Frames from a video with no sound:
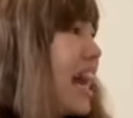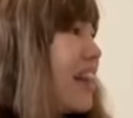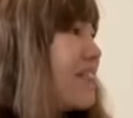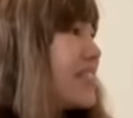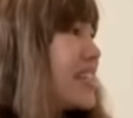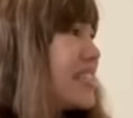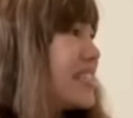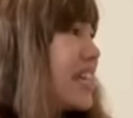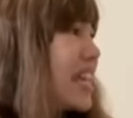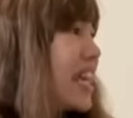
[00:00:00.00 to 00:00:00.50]
I
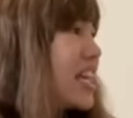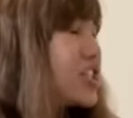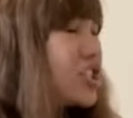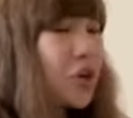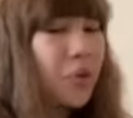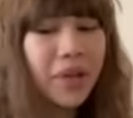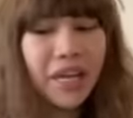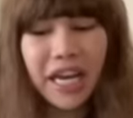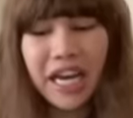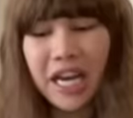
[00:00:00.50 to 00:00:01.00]
have 10 seconds,
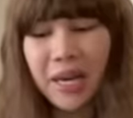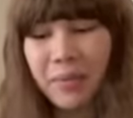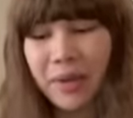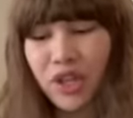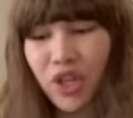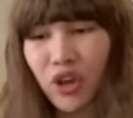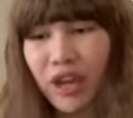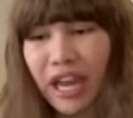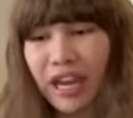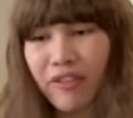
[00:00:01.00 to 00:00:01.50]
hurry up
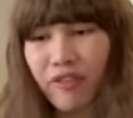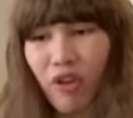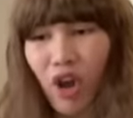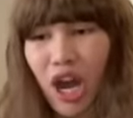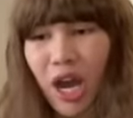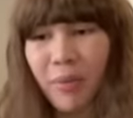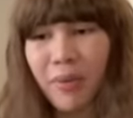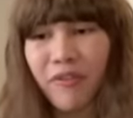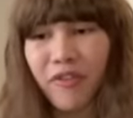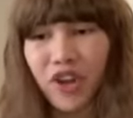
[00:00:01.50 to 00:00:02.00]
and don't get it
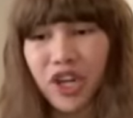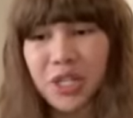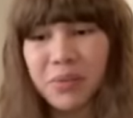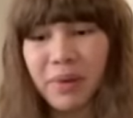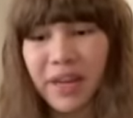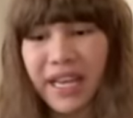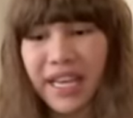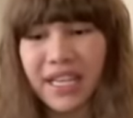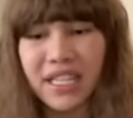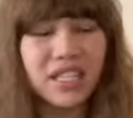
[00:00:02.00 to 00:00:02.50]
wrong, I'm in first
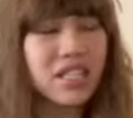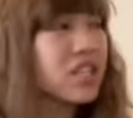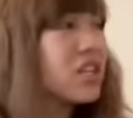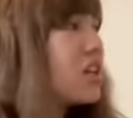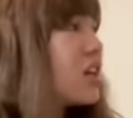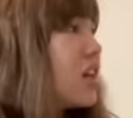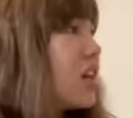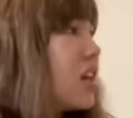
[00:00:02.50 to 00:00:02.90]
place.